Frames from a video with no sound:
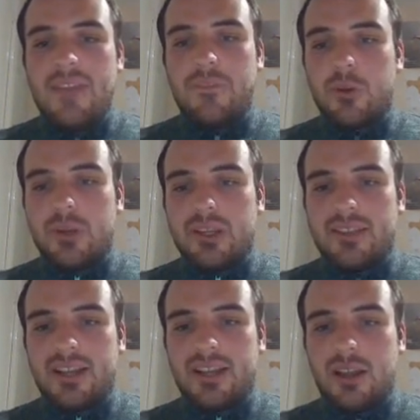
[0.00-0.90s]
If you're doing
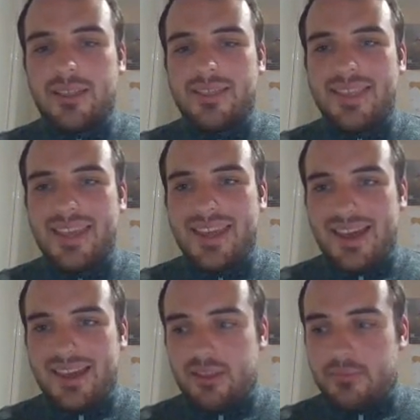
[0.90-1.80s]
this in Class D
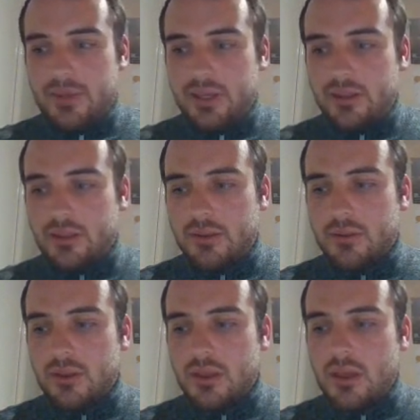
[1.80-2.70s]
airspace,
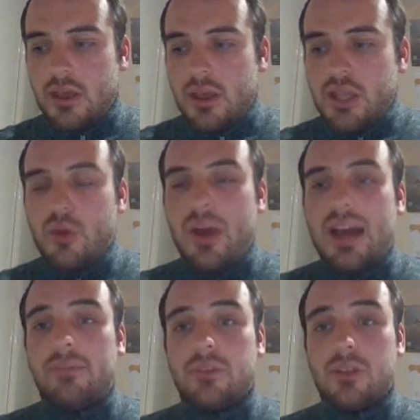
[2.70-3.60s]
you
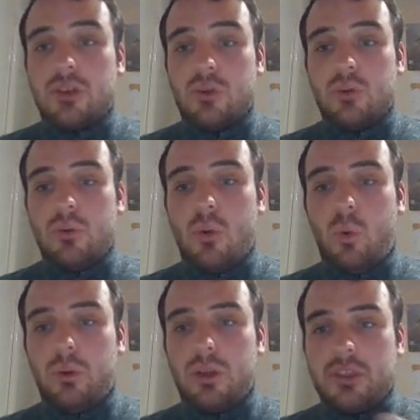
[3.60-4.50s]
have to
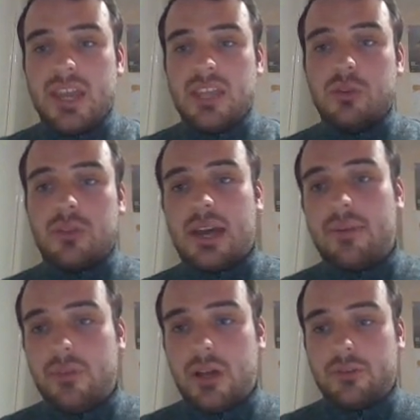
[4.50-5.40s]
continue to
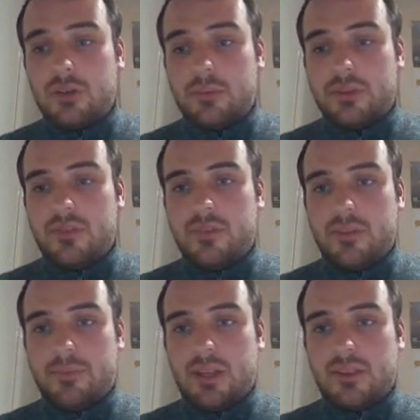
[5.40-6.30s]
have 5 kilometers
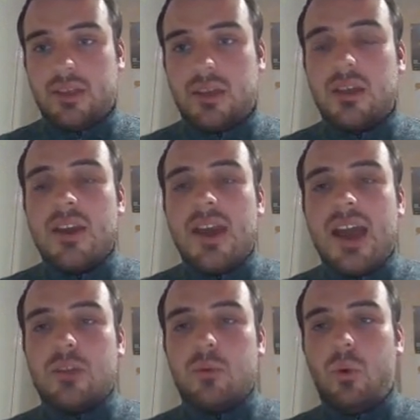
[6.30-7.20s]
visibility,
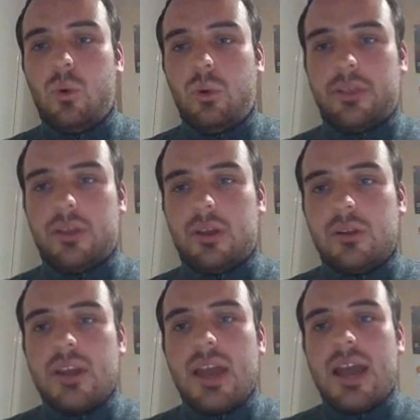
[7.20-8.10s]
and you also
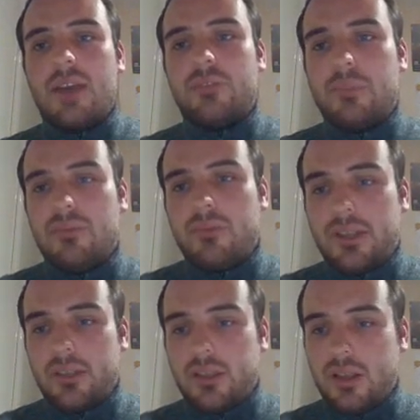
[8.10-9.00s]
have to be
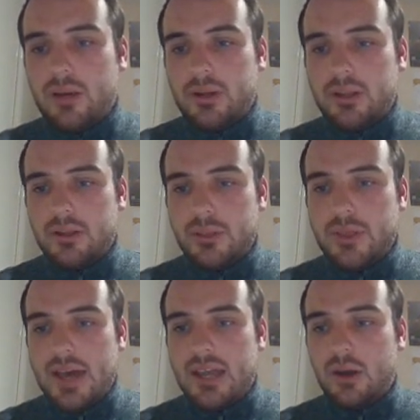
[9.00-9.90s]
flying slower
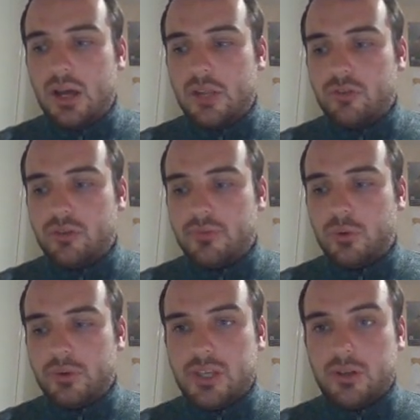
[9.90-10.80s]
than
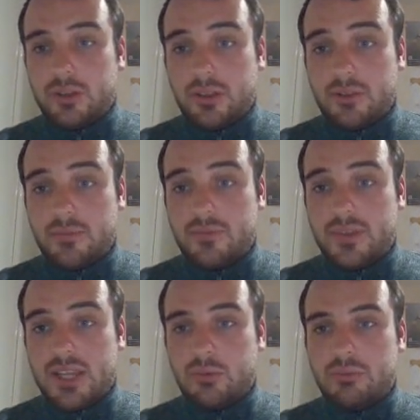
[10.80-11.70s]
140 knots
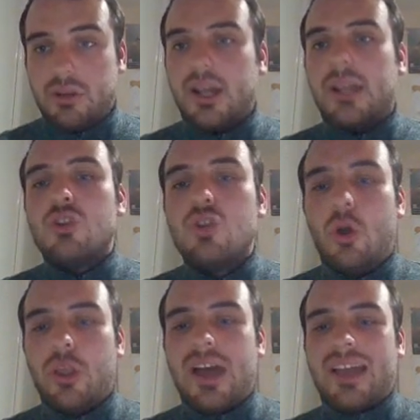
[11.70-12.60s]
for that to apply.
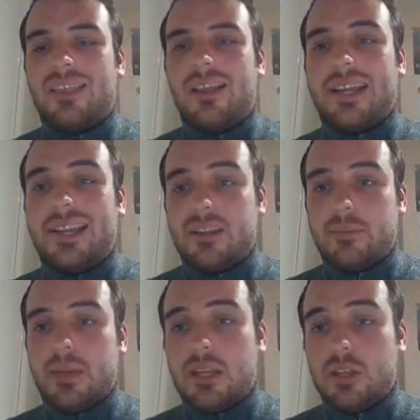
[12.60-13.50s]
Not that that is likely
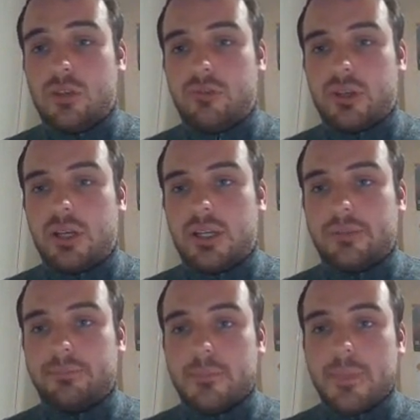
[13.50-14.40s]
to be an issue for a glider.